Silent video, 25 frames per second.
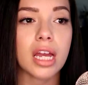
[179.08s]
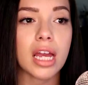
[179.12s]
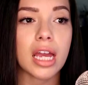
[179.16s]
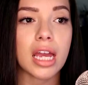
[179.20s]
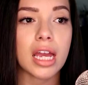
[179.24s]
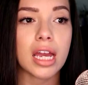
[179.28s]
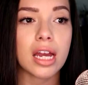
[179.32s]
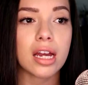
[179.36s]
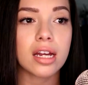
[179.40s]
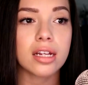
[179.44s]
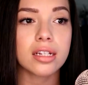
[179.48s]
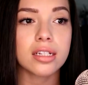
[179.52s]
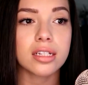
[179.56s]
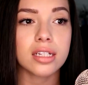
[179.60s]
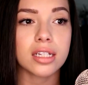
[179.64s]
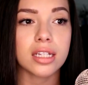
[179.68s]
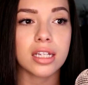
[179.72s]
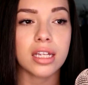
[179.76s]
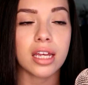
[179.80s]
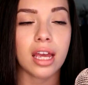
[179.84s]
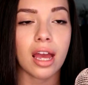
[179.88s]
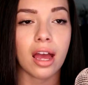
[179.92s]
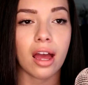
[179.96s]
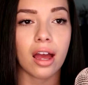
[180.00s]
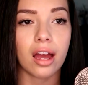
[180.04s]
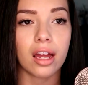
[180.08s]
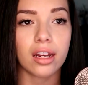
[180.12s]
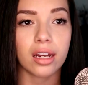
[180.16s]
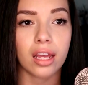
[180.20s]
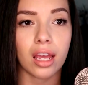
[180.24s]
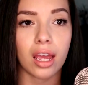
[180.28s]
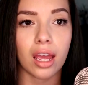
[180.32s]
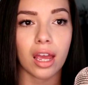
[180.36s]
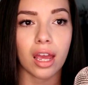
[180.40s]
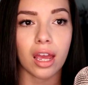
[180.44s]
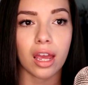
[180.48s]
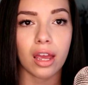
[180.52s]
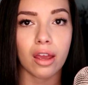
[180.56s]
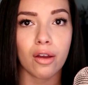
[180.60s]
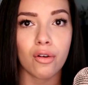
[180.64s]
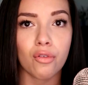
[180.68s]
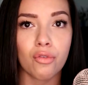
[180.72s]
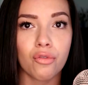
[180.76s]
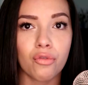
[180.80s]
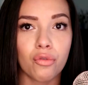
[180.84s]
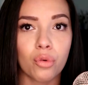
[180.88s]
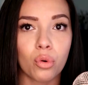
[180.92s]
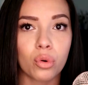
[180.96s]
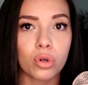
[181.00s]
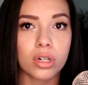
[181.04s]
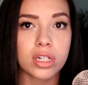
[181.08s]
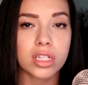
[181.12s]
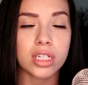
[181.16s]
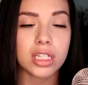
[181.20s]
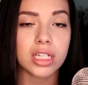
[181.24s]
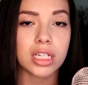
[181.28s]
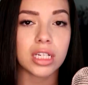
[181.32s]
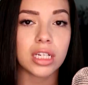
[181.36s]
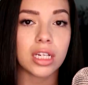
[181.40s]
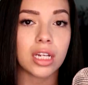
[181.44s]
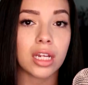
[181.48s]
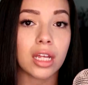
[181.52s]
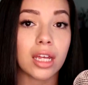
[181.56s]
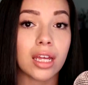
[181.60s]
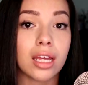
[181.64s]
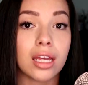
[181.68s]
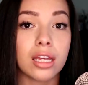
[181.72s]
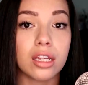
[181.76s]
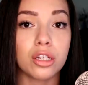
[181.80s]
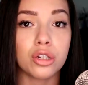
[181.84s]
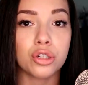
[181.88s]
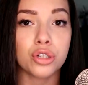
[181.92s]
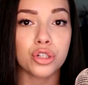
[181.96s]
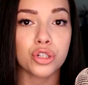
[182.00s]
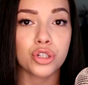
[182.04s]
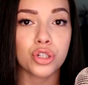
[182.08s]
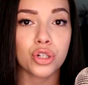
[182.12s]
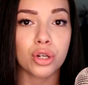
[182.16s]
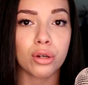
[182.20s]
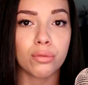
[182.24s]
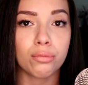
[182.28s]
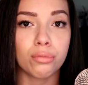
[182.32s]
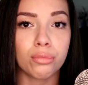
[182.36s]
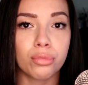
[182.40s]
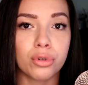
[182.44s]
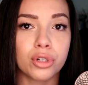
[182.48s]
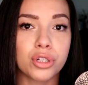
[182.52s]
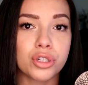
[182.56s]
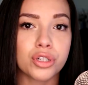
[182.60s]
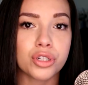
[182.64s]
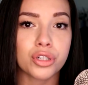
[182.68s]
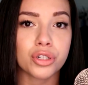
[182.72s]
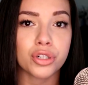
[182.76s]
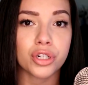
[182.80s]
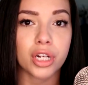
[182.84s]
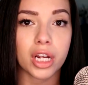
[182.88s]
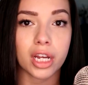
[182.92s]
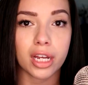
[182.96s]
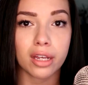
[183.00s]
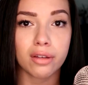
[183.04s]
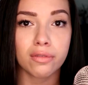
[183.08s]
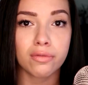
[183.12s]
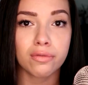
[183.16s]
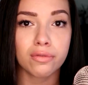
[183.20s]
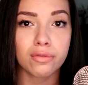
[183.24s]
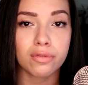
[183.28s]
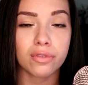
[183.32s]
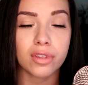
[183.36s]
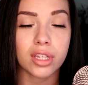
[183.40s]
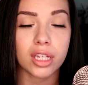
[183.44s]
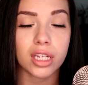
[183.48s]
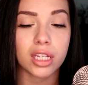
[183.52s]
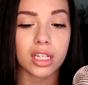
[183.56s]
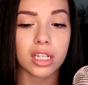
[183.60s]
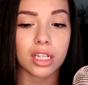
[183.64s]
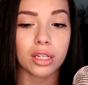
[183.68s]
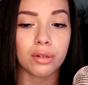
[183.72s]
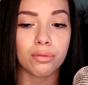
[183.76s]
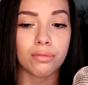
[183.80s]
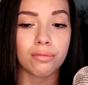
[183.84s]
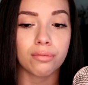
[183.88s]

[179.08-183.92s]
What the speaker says: and he had a 14-inch butcher knife that he